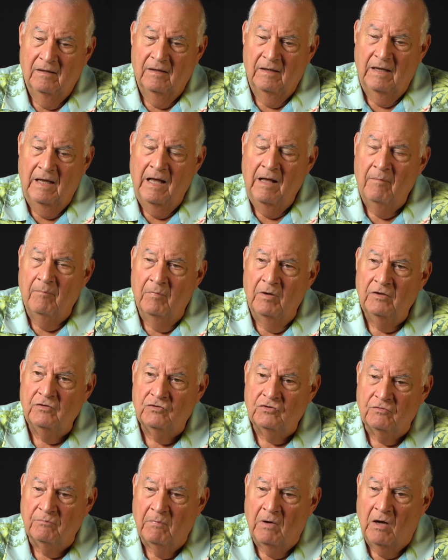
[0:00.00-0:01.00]
How much
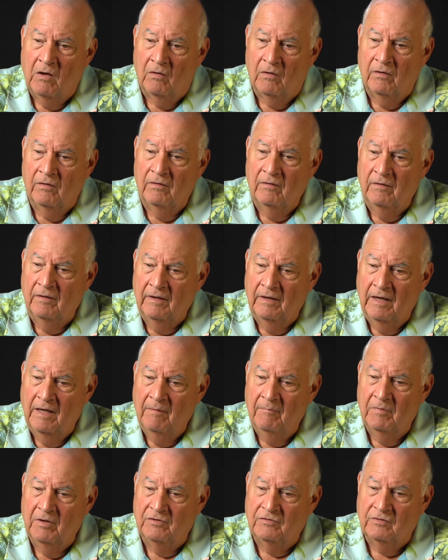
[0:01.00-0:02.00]
smaller and how
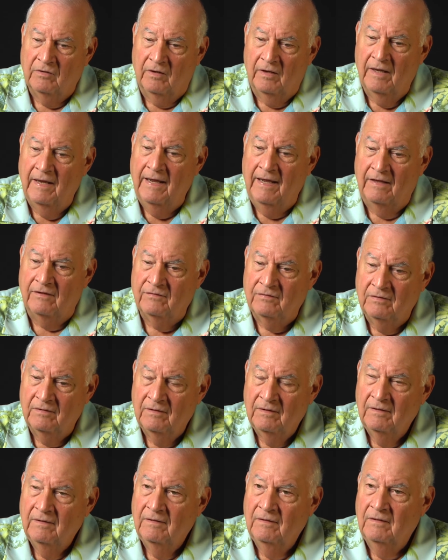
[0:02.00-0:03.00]
much less
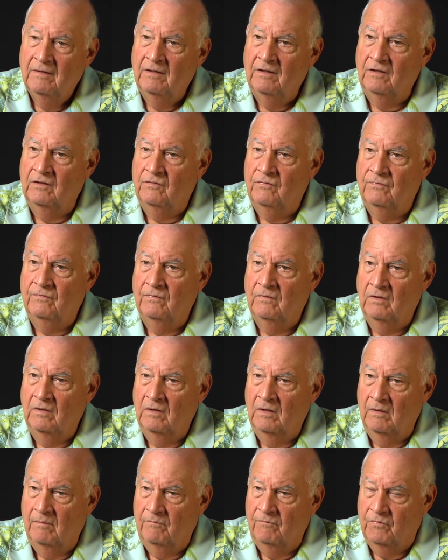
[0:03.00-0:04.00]
is
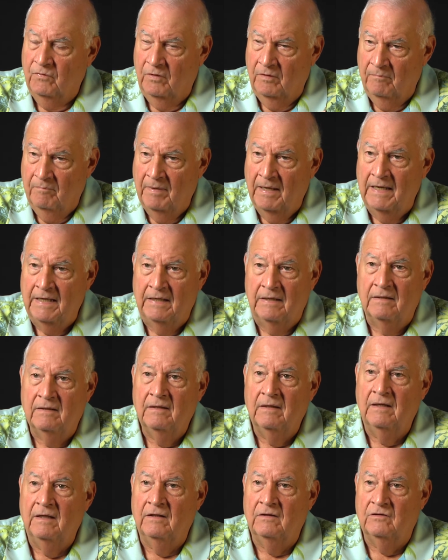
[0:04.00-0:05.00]
up for debate
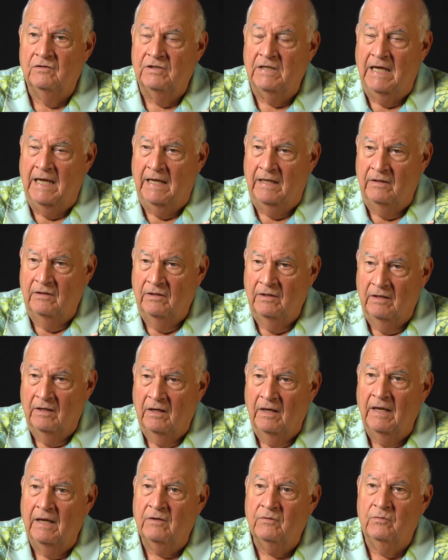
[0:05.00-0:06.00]
inside the
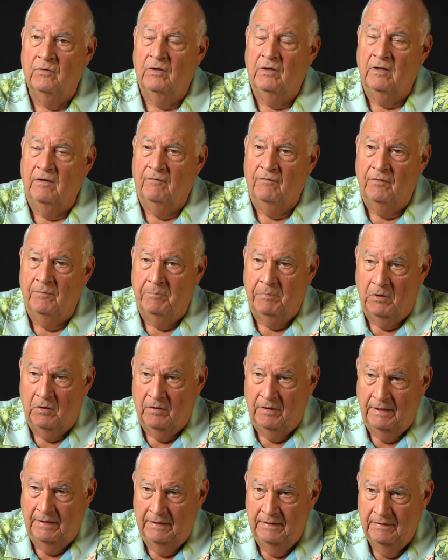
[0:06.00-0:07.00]
electorate of the
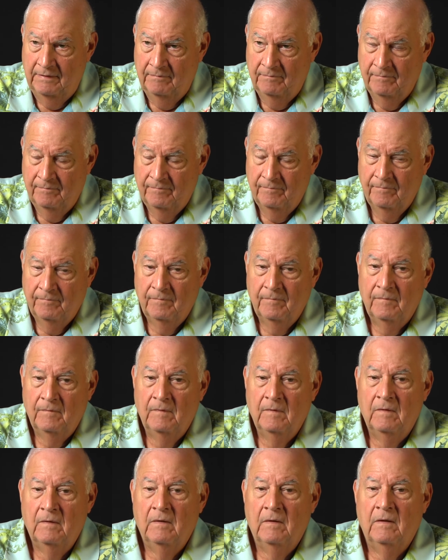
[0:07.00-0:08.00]
party.
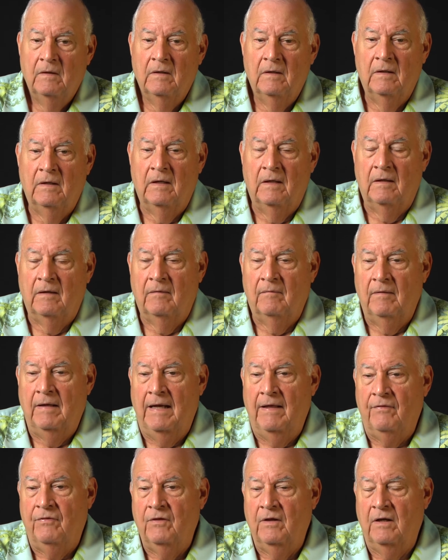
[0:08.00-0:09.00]
Uh,
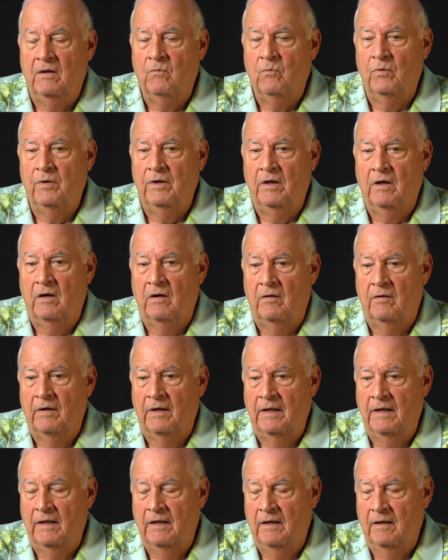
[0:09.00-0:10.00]
I think we are
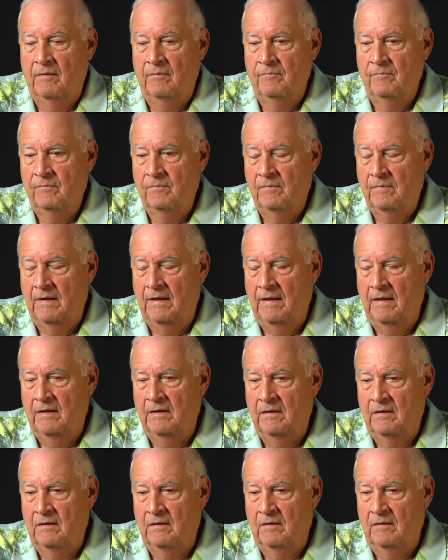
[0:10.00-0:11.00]
a
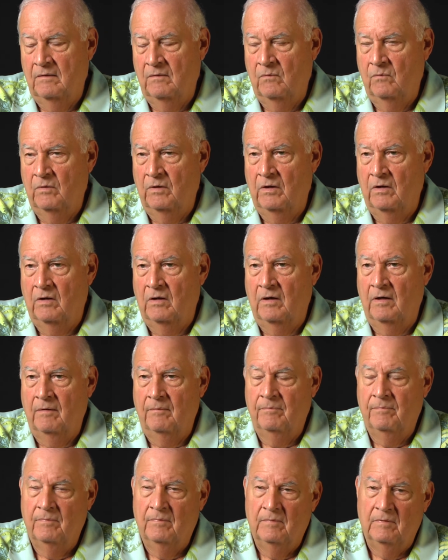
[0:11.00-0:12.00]
uh, uh we are
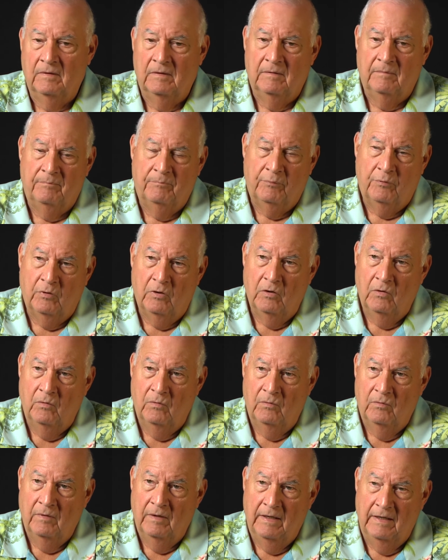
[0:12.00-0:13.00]
a, a
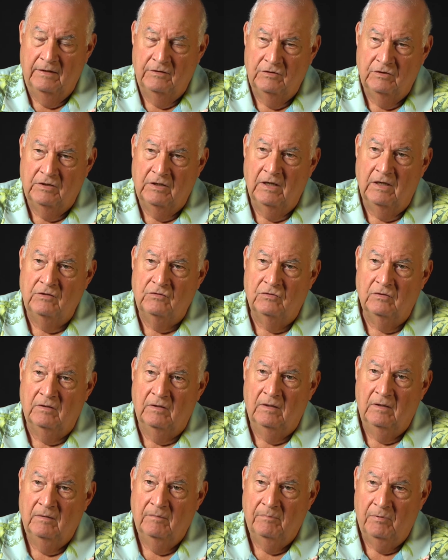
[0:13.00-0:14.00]
pro
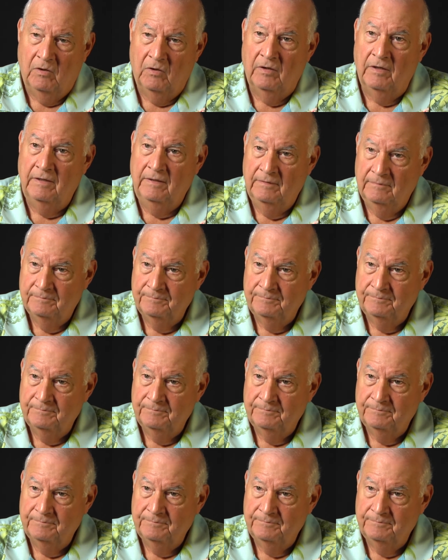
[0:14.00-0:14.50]
education party.